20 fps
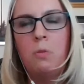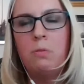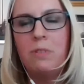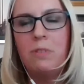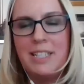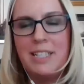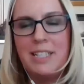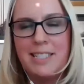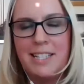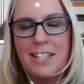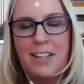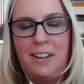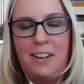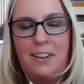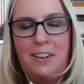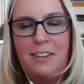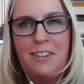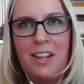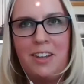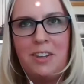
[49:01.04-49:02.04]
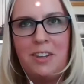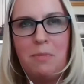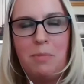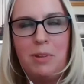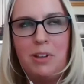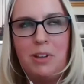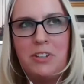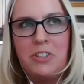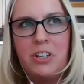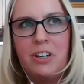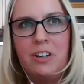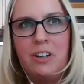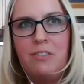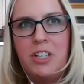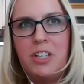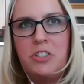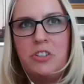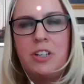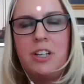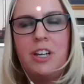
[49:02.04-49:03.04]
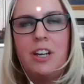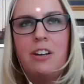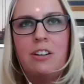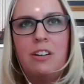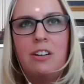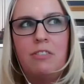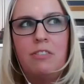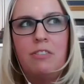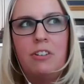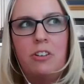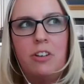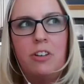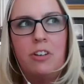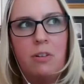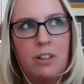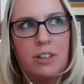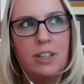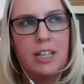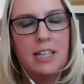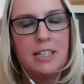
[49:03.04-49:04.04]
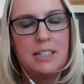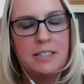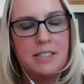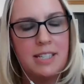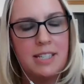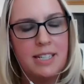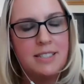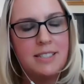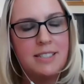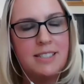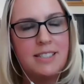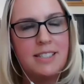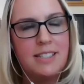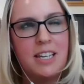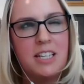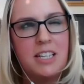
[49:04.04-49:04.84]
reason that the Military and Veteran Caregiver Network exists,